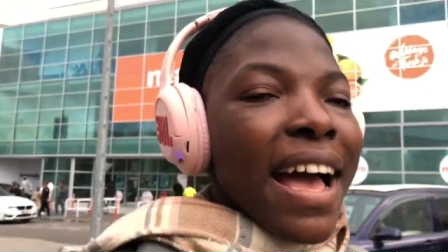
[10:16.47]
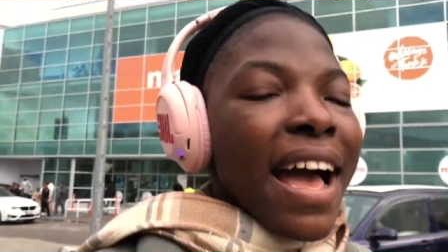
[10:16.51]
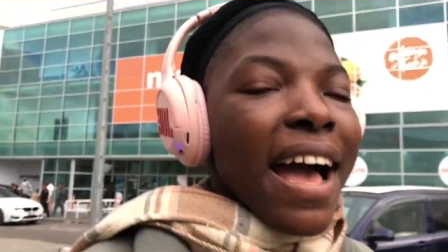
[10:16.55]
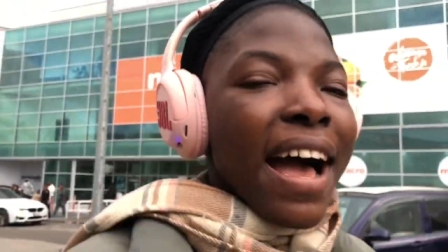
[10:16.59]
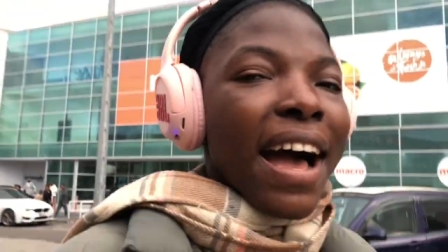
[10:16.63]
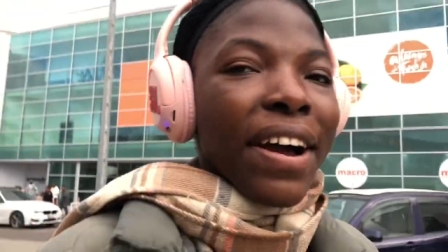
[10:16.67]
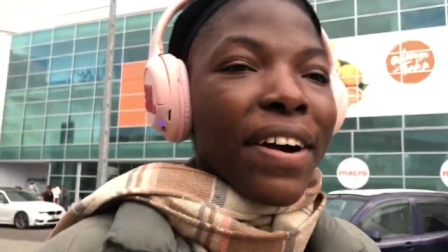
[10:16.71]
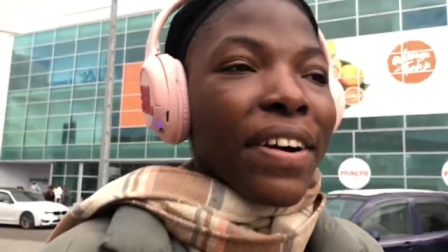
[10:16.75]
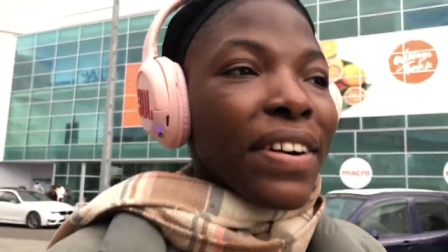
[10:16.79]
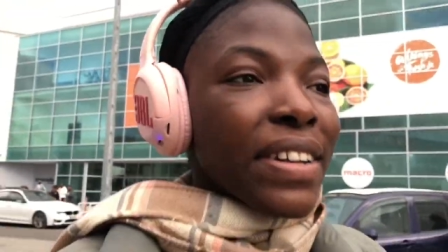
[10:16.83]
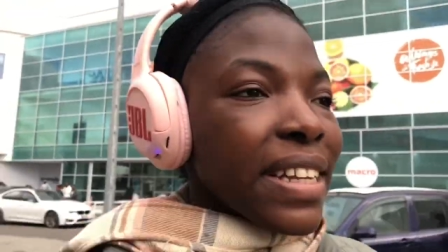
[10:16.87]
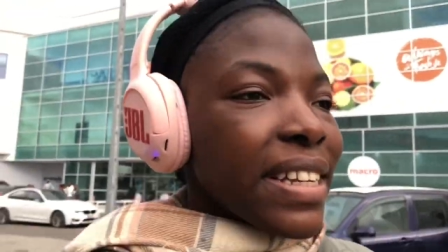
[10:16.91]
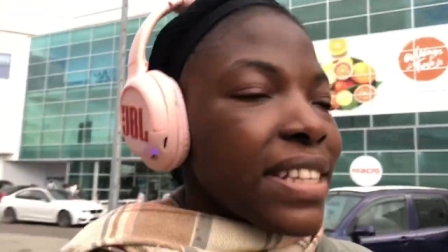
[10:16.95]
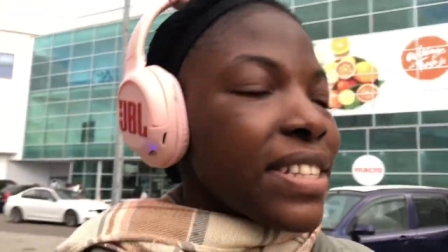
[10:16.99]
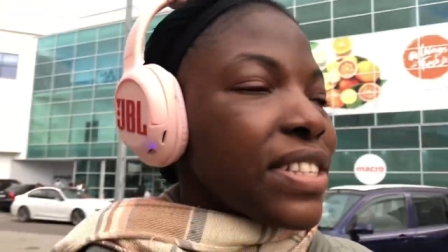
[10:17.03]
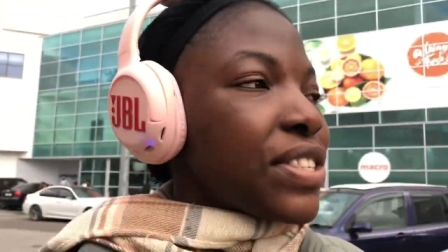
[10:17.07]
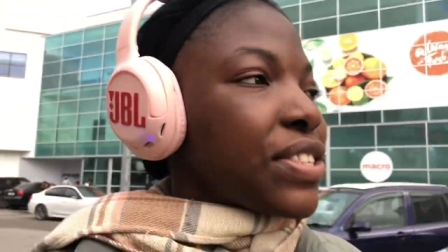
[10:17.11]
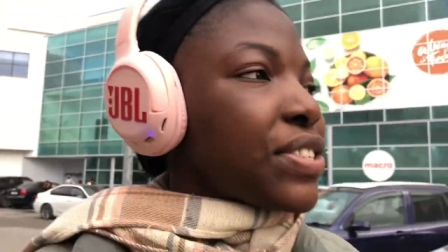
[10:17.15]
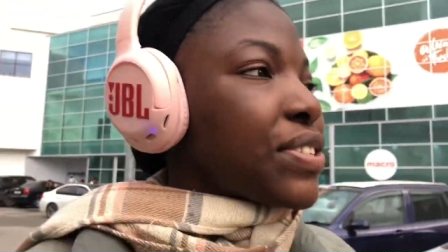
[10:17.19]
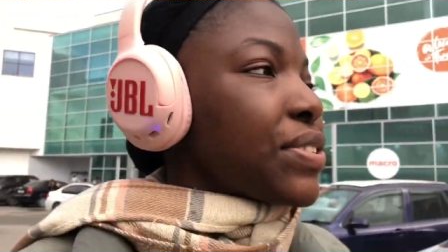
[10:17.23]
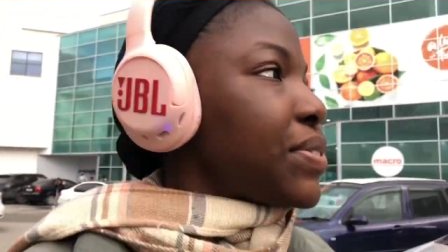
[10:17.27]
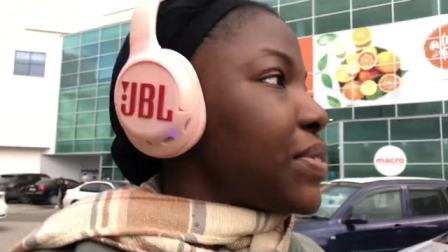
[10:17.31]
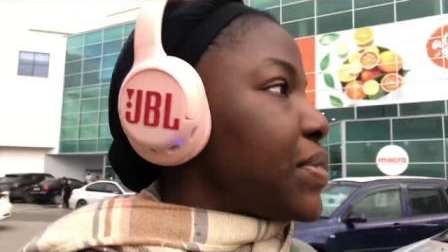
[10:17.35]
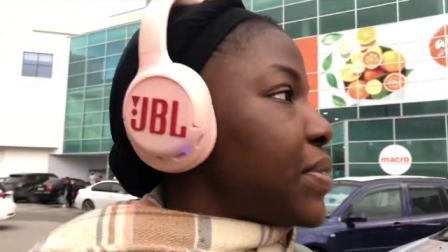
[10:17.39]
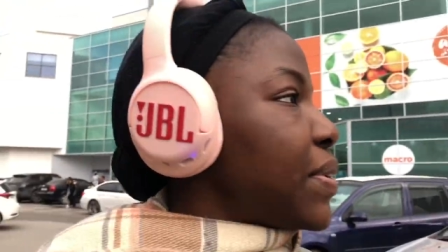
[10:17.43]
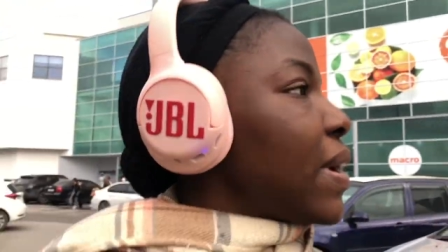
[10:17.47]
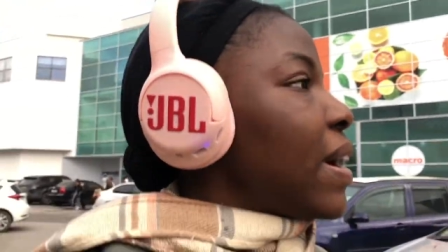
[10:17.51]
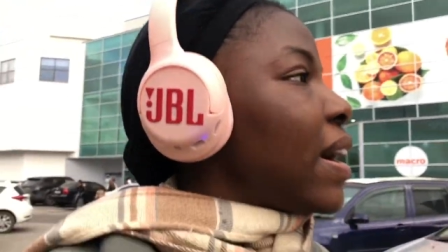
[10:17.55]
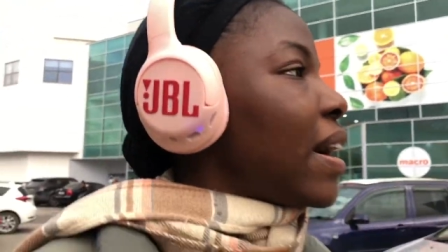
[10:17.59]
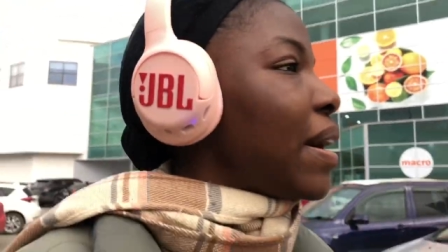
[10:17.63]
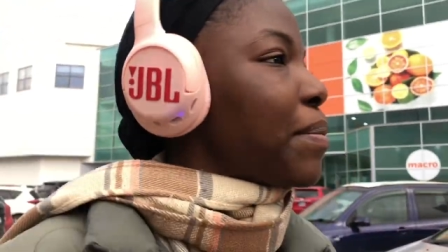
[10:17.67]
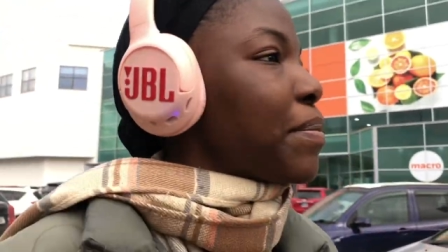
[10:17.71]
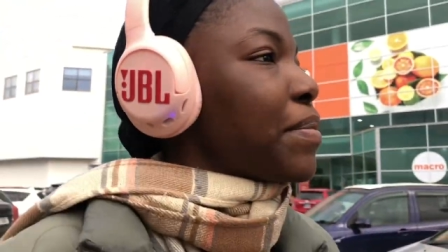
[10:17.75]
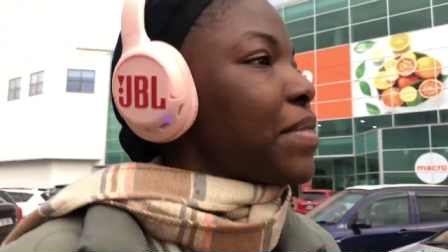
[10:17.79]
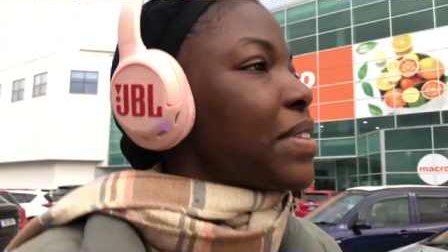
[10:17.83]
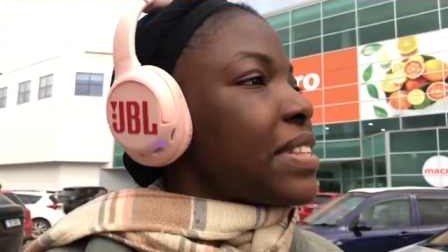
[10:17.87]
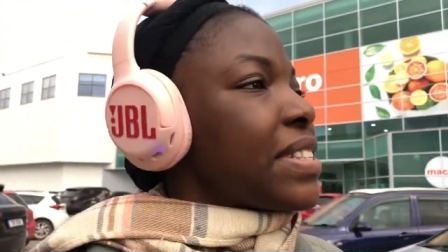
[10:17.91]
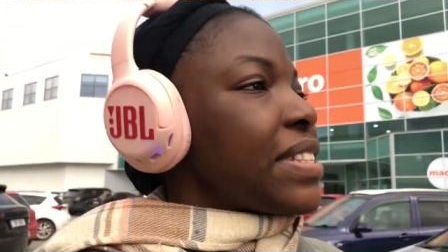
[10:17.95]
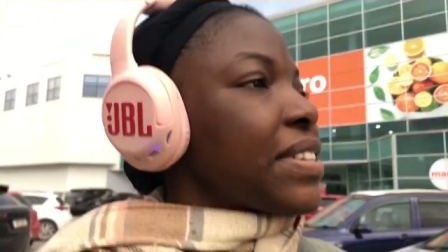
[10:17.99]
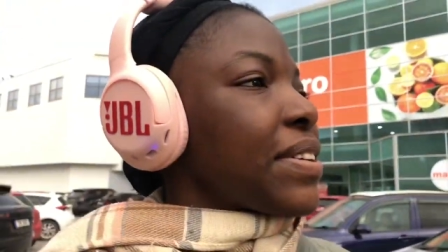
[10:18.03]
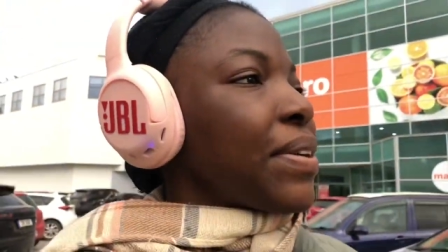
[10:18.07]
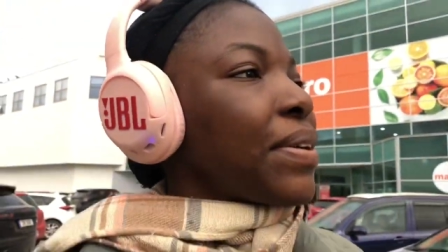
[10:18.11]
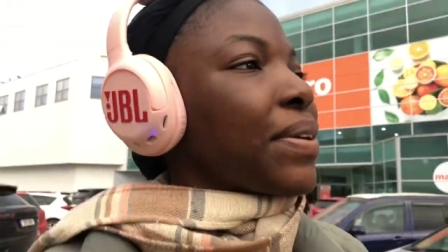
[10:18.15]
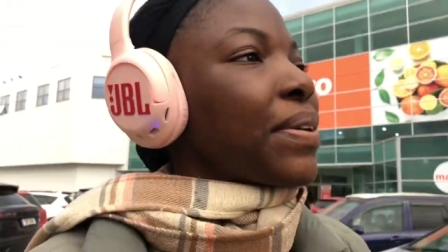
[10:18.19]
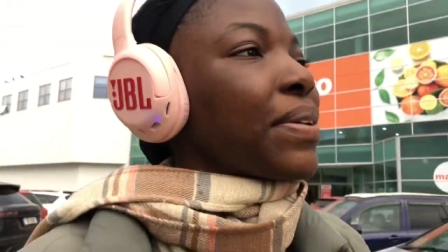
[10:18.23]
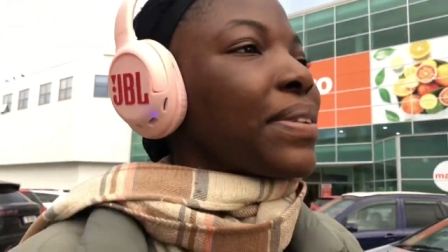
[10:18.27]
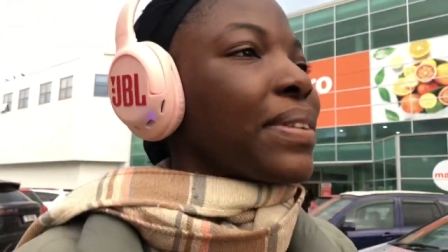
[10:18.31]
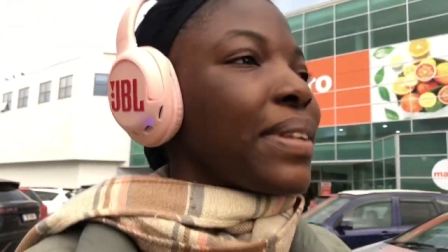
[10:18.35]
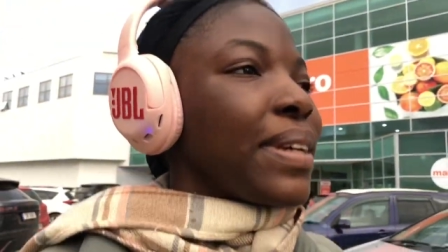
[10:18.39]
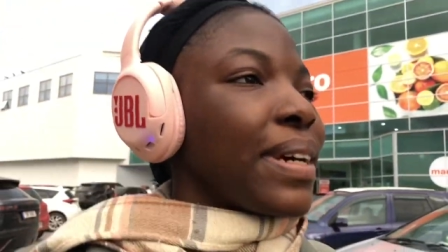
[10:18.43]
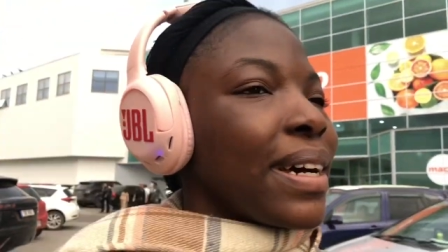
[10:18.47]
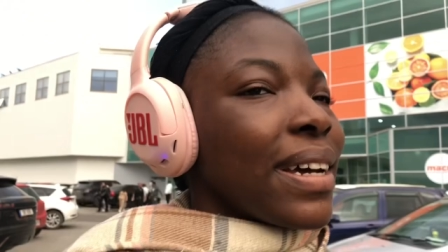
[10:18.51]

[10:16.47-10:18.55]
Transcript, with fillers: according to um what's it called